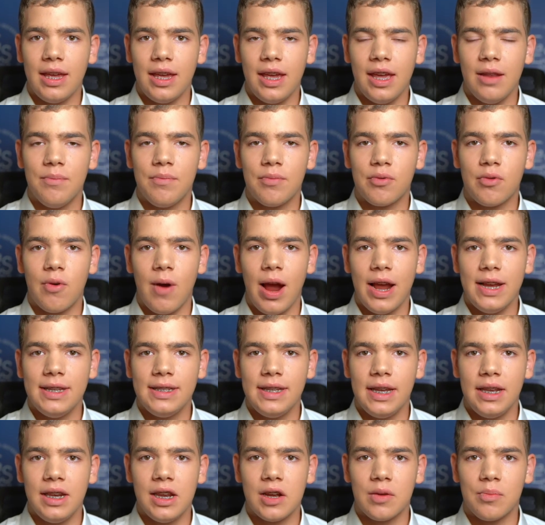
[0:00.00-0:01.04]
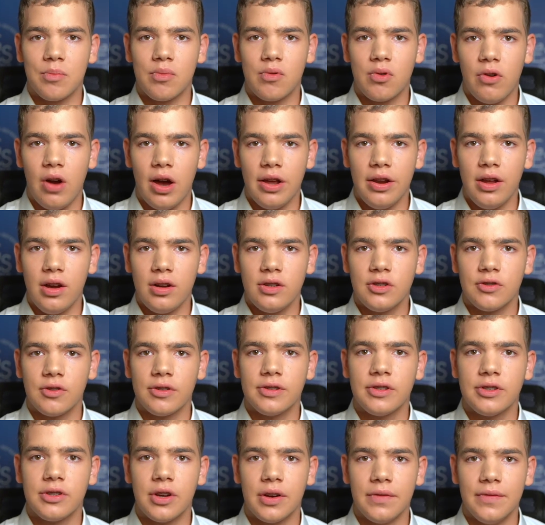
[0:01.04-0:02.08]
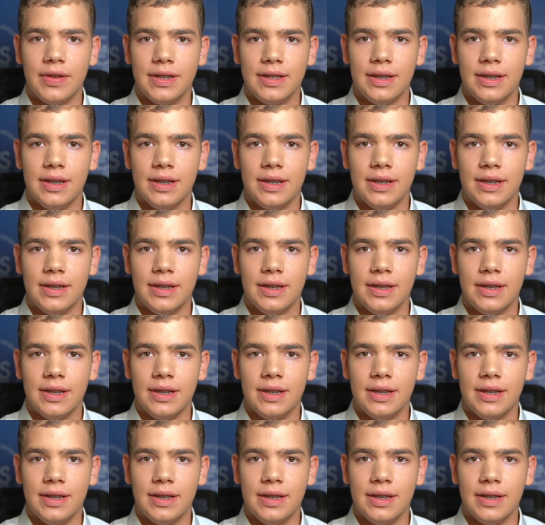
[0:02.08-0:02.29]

in pricing their products or services?